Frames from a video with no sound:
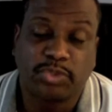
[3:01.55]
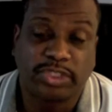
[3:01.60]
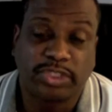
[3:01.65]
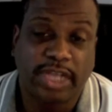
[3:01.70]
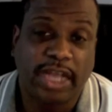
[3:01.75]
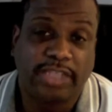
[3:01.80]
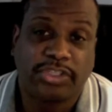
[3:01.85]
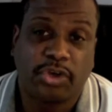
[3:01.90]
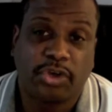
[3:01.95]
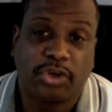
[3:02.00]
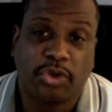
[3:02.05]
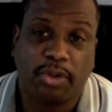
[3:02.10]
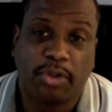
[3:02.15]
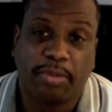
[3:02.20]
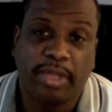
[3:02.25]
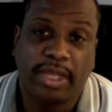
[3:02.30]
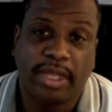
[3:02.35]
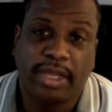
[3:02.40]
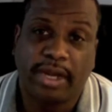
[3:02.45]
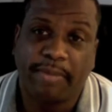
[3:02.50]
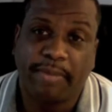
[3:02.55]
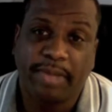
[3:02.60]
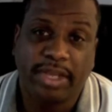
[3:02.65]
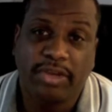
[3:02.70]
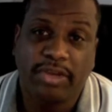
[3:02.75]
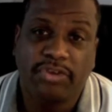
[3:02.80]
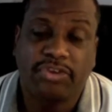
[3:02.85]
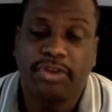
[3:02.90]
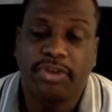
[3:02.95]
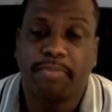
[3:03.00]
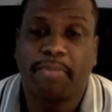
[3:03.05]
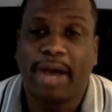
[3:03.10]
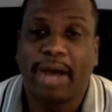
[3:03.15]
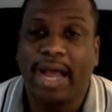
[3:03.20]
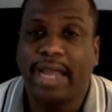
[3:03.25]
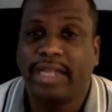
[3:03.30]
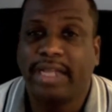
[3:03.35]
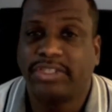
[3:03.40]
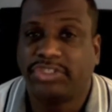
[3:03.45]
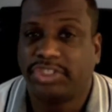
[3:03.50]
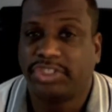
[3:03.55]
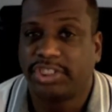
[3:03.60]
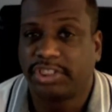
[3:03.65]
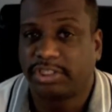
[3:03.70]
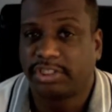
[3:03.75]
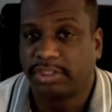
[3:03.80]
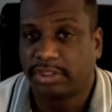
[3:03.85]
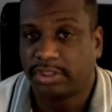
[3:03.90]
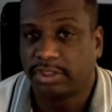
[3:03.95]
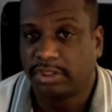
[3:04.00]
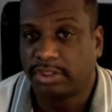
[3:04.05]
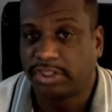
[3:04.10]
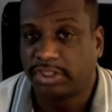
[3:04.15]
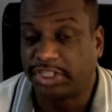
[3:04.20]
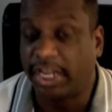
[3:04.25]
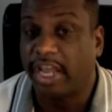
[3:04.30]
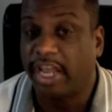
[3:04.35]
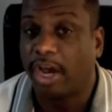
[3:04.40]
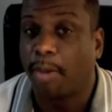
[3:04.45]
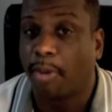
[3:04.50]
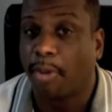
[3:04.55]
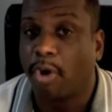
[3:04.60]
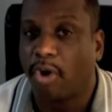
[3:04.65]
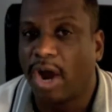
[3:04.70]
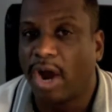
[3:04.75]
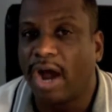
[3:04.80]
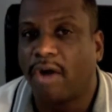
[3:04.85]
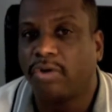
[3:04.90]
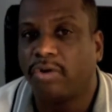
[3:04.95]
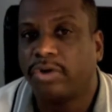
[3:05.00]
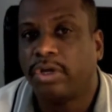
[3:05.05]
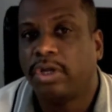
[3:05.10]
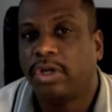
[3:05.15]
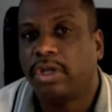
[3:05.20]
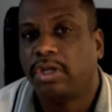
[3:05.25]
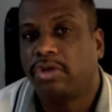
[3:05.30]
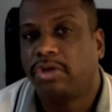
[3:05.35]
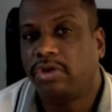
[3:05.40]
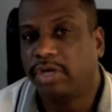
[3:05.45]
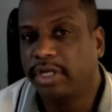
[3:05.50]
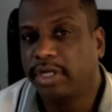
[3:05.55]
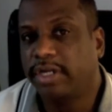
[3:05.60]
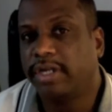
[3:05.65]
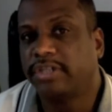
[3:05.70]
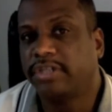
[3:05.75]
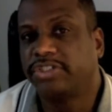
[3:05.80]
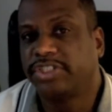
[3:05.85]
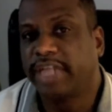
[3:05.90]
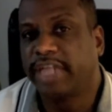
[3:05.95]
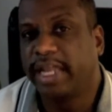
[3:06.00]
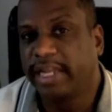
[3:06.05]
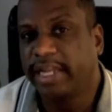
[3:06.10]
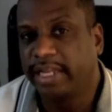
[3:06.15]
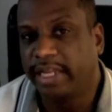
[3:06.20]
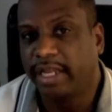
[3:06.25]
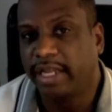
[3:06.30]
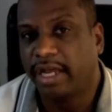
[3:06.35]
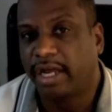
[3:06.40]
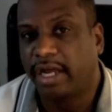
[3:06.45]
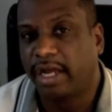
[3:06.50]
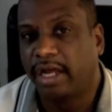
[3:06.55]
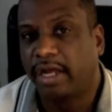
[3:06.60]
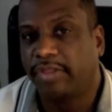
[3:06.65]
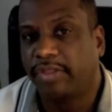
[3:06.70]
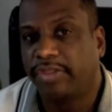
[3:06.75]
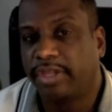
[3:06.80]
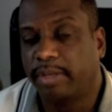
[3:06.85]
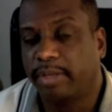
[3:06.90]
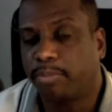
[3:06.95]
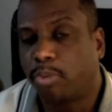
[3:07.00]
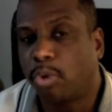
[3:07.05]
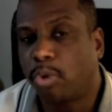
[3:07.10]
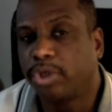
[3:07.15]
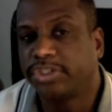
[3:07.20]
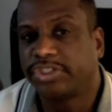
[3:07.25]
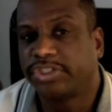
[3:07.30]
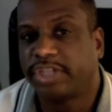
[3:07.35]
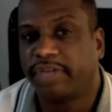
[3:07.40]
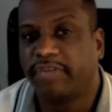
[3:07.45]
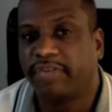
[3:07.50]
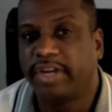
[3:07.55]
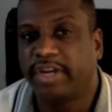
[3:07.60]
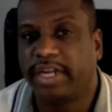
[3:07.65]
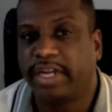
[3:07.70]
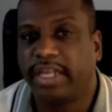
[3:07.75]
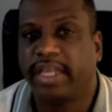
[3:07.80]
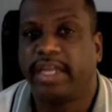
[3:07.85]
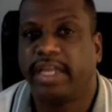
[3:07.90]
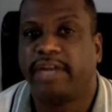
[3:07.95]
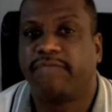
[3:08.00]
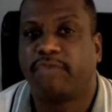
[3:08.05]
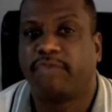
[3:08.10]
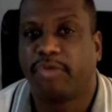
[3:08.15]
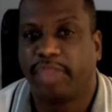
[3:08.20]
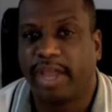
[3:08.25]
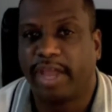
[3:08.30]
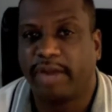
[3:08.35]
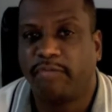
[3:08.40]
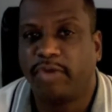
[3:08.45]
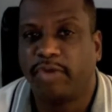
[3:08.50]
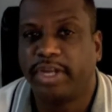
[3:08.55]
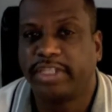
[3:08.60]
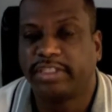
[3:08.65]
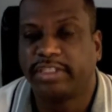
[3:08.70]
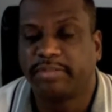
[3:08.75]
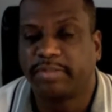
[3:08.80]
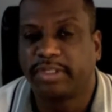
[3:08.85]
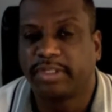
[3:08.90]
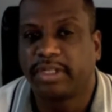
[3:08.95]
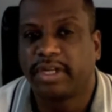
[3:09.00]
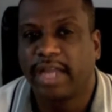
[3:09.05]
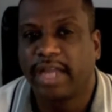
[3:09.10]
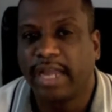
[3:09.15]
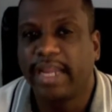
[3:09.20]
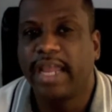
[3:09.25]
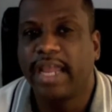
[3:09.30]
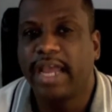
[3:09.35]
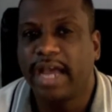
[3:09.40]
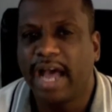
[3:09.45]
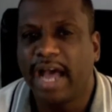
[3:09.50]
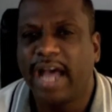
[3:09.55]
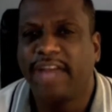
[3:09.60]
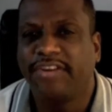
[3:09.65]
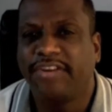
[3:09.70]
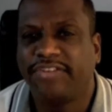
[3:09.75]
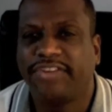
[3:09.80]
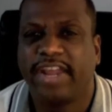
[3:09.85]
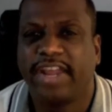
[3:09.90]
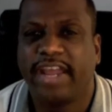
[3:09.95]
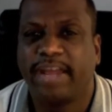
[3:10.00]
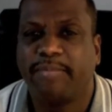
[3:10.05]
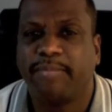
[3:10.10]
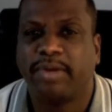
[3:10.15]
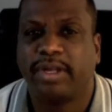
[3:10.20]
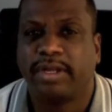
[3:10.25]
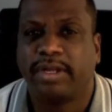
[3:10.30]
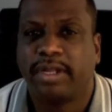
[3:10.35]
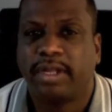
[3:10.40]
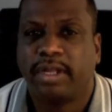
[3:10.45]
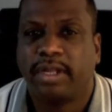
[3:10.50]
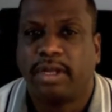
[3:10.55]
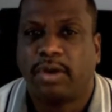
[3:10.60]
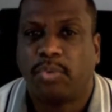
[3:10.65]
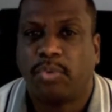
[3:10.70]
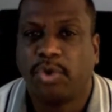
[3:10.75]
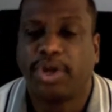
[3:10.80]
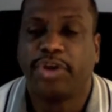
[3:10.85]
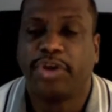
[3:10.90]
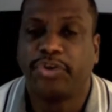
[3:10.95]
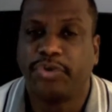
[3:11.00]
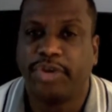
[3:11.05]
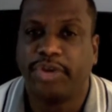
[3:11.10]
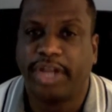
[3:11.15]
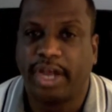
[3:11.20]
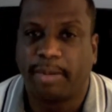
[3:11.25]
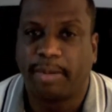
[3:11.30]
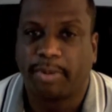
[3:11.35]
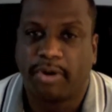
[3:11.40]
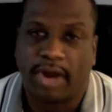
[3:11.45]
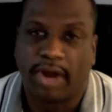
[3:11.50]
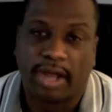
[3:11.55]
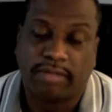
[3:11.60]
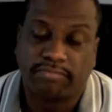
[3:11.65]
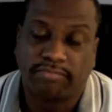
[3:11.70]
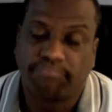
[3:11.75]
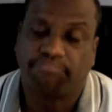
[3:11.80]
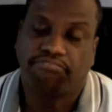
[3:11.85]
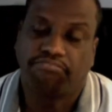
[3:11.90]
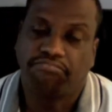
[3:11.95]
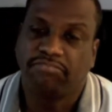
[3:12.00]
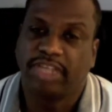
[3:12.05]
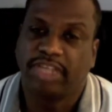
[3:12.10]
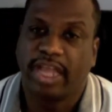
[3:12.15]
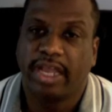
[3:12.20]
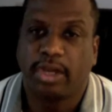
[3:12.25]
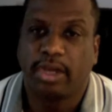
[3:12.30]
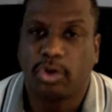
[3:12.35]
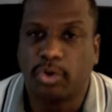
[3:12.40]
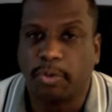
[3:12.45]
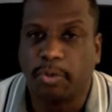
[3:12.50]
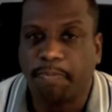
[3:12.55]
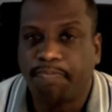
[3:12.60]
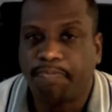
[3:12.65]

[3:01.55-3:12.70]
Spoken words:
I told them then, I mean, you shouldn't buy it just to help her out. You need to understand the importance of it and get it for that reason. But they're like, yeah, I understand, but we're going to do it to help her out. Okay, cool.